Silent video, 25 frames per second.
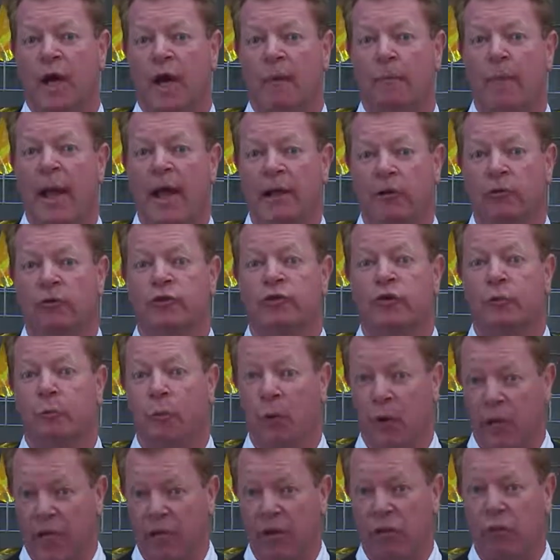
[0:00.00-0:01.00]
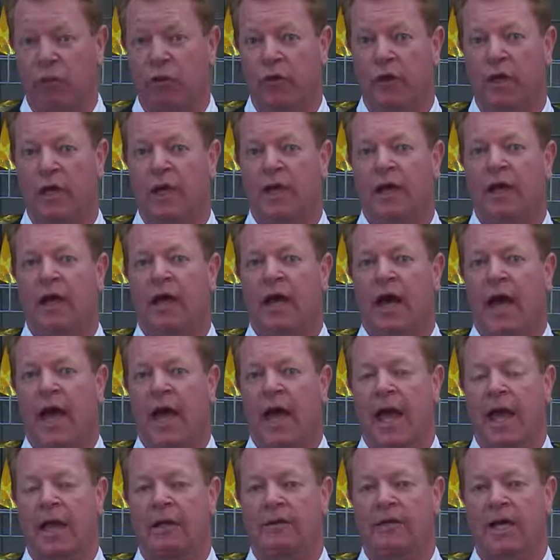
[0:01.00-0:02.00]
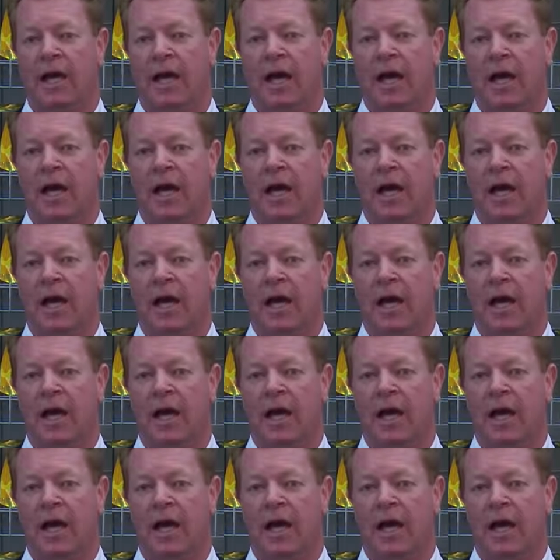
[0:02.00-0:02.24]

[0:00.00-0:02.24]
battle to breathe, and